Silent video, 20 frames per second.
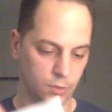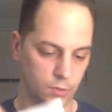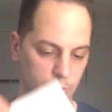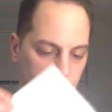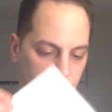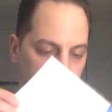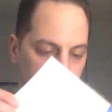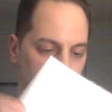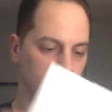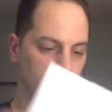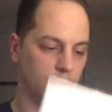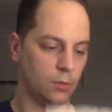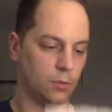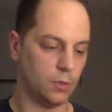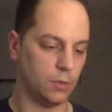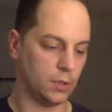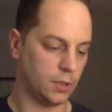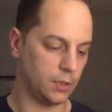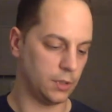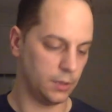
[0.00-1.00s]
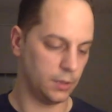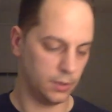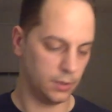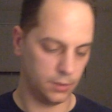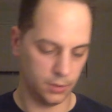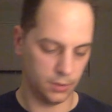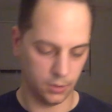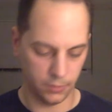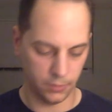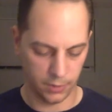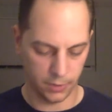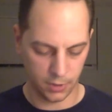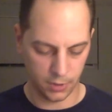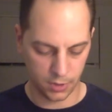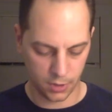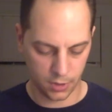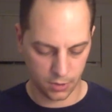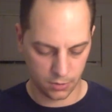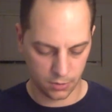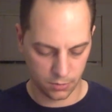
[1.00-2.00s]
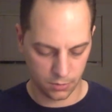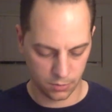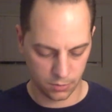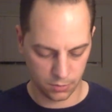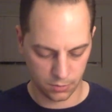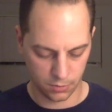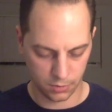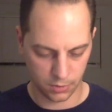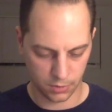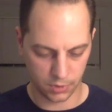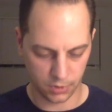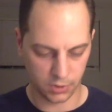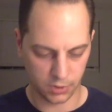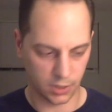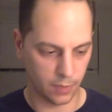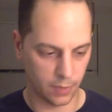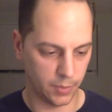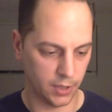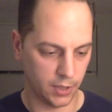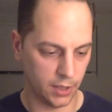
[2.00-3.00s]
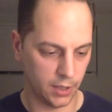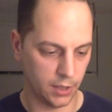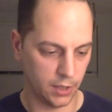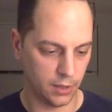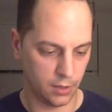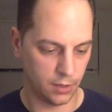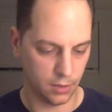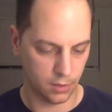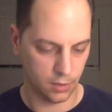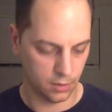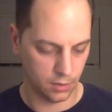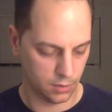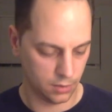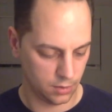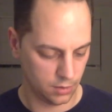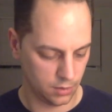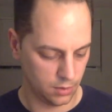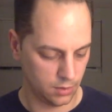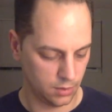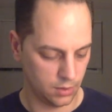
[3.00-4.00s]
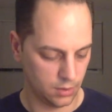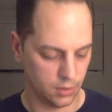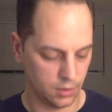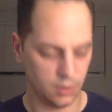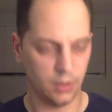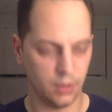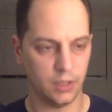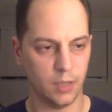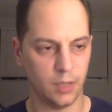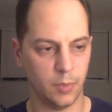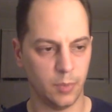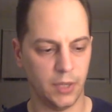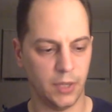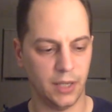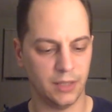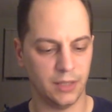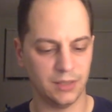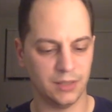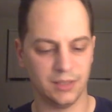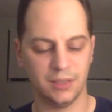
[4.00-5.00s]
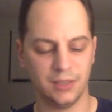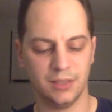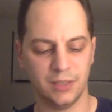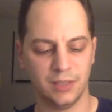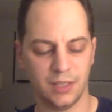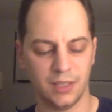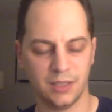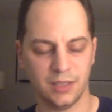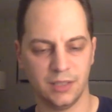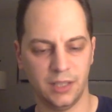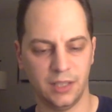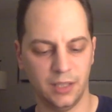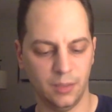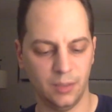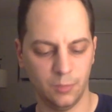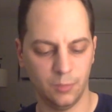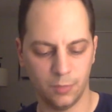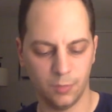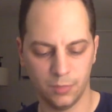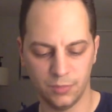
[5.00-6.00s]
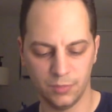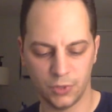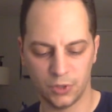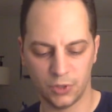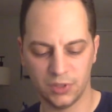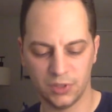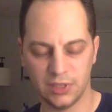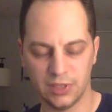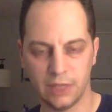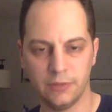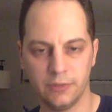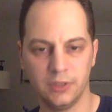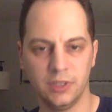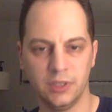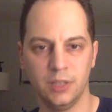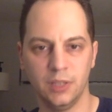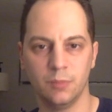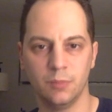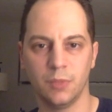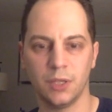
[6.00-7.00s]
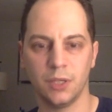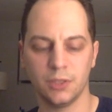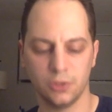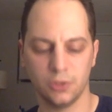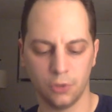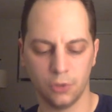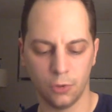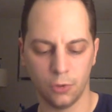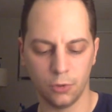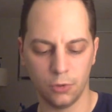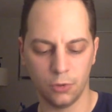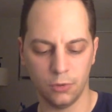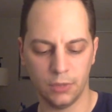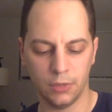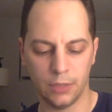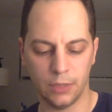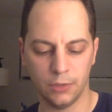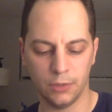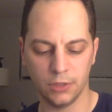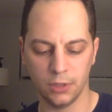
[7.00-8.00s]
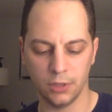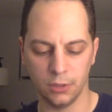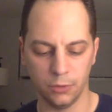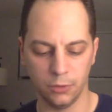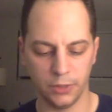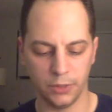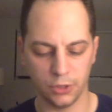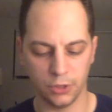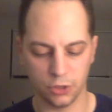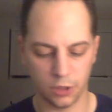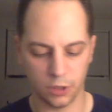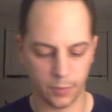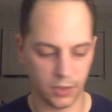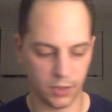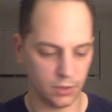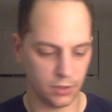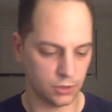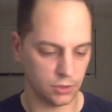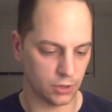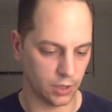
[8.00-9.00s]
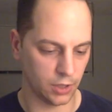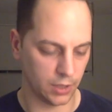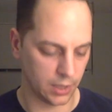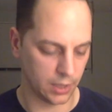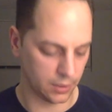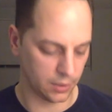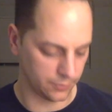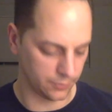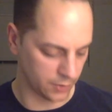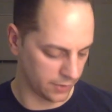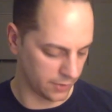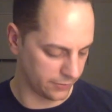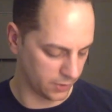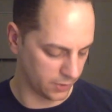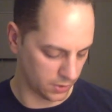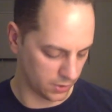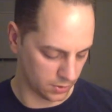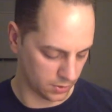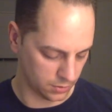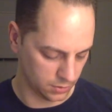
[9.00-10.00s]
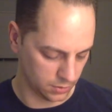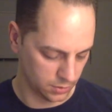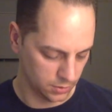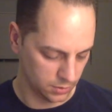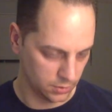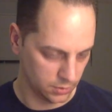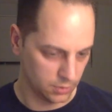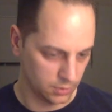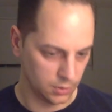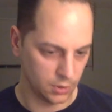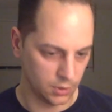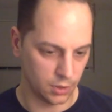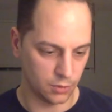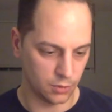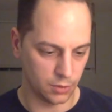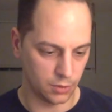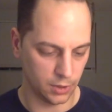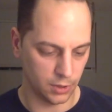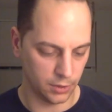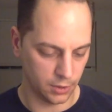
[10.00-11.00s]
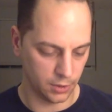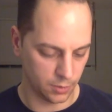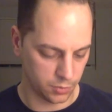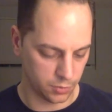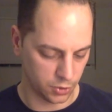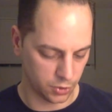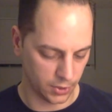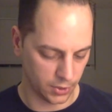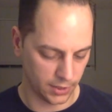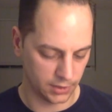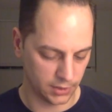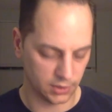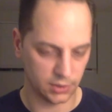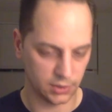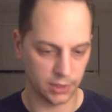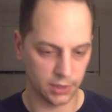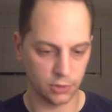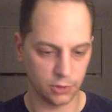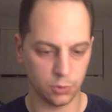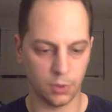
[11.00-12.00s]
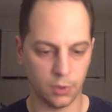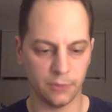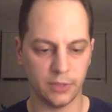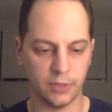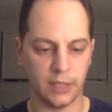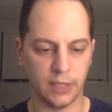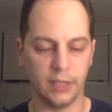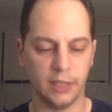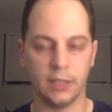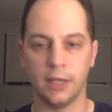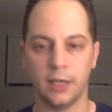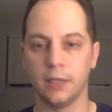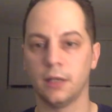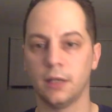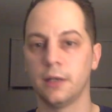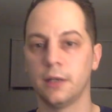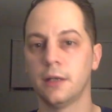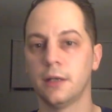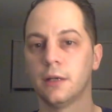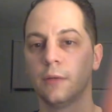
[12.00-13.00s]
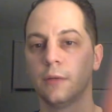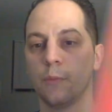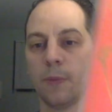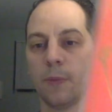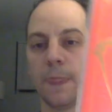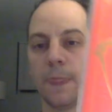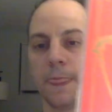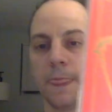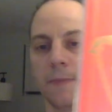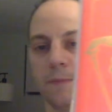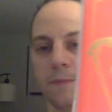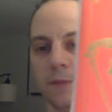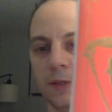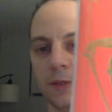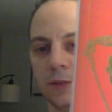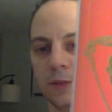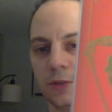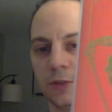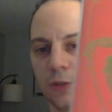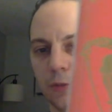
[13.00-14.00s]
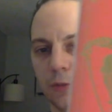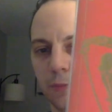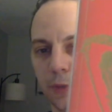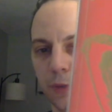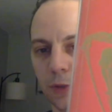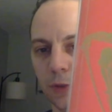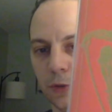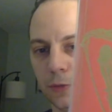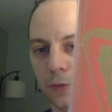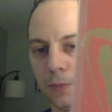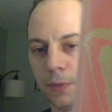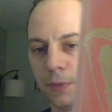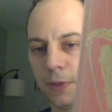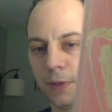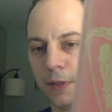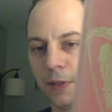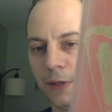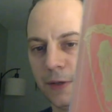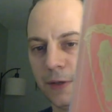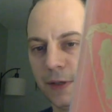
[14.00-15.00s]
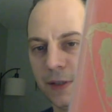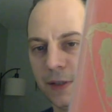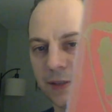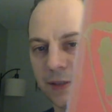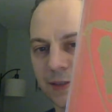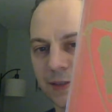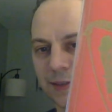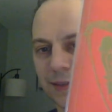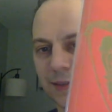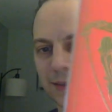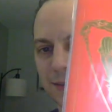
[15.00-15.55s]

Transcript: So here we go. I said I paid $16 or $17 total, and that was including shipping. So I got it right for a really good price. It says $12.99 on here. So boom, there it is.